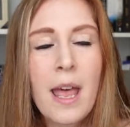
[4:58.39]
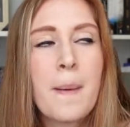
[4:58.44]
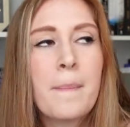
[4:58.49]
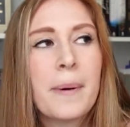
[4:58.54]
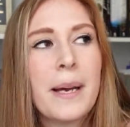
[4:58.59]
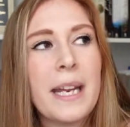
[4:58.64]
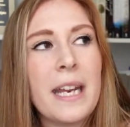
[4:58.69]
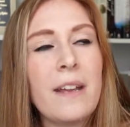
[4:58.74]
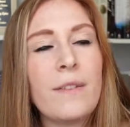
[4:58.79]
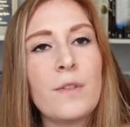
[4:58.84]

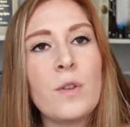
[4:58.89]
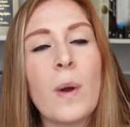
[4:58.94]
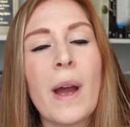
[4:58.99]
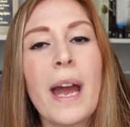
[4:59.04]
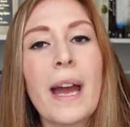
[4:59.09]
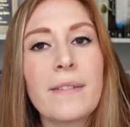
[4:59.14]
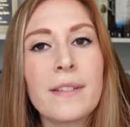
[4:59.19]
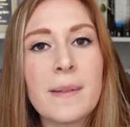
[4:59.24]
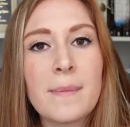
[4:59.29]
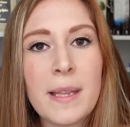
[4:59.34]
But if you
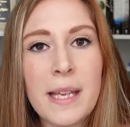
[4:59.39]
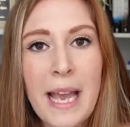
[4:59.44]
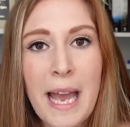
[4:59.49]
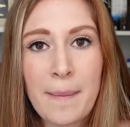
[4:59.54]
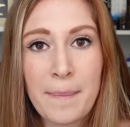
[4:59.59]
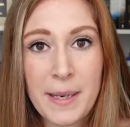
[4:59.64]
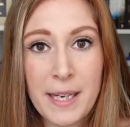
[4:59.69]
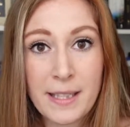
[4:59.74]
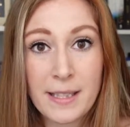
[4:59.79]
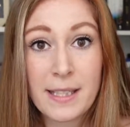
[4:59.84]
have something
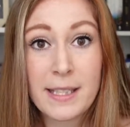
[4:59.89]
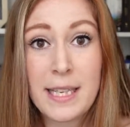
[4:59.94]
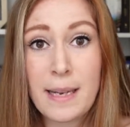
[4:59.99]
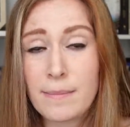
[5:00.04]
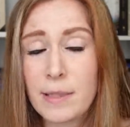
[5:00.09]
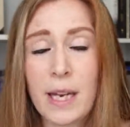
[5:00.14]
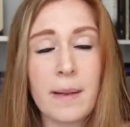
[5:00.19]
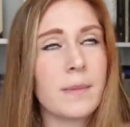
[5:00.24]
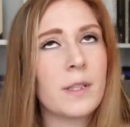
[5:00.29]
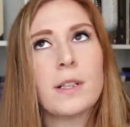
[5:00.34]
happening at the same
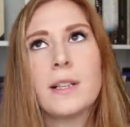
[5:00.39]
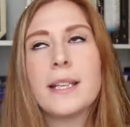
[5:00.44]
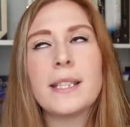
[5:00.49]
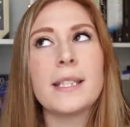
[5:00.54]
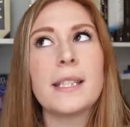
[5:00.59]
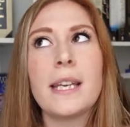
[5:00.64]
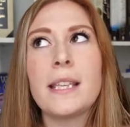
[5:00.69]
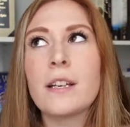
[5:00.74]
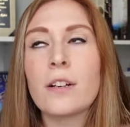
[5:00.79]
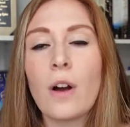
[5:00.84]
time, so let's
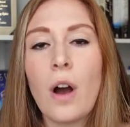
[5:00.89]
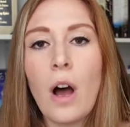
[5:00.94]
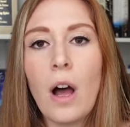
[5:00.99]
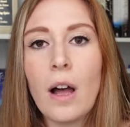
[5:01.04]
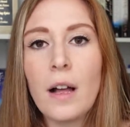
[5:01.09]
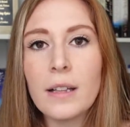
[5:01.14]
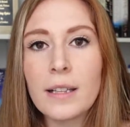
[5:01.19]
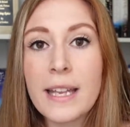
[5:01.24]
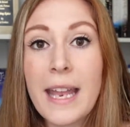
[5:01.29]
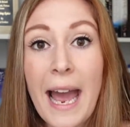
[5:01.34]
say they're
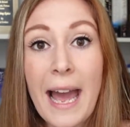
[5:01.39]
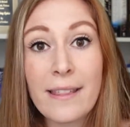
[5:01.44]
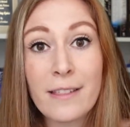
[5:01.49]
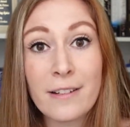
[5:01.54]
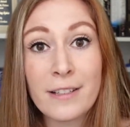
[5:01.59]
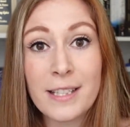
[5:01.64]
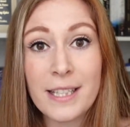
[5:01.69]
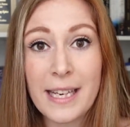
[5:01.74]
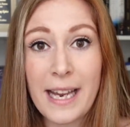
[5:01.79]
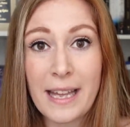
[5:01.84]
all
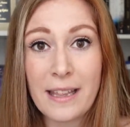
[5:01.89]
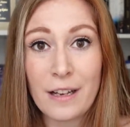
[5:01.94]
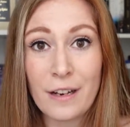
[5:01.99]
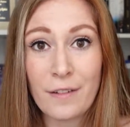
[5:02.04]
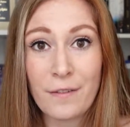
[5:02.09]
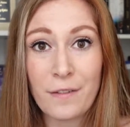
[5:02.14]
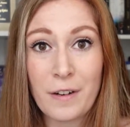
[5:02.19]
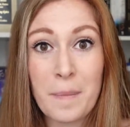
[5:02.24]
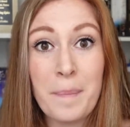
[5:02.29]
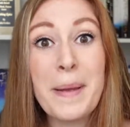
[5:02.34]
gathered together
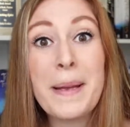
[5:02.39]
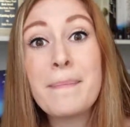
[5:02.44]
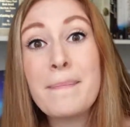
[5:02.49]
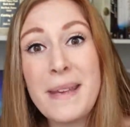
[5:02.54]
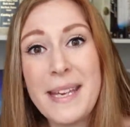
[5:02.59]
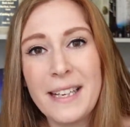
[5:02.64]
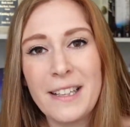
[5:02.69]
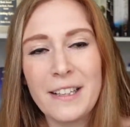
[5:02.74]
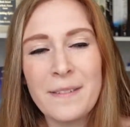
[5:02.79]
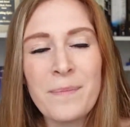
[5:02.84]
for a big
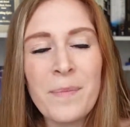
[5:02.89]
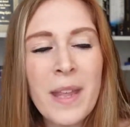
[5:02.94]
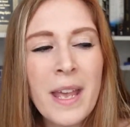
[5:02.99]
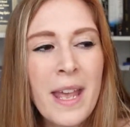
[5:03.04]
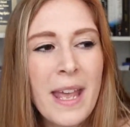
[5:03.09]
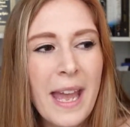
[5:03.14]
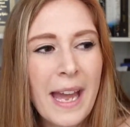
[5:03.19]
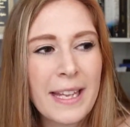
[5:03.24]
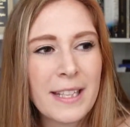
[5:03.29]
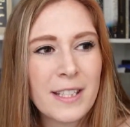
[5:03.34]
meal.
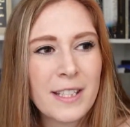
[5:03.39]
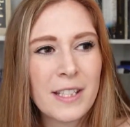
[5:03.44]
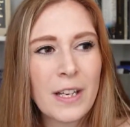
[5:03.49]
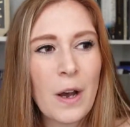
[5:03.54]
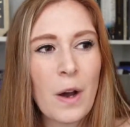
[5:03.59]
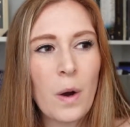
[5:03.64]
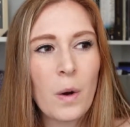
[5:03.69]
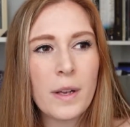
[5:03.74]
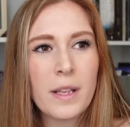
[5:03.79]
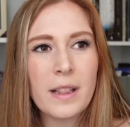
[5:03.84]
And
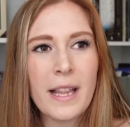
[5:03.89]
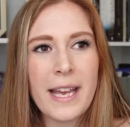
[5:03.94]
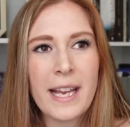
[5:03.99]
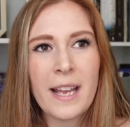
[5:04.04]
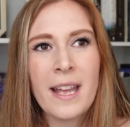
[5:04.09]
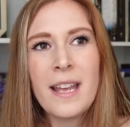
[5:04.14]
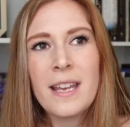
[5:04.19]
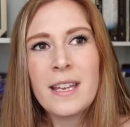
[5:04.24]
so like,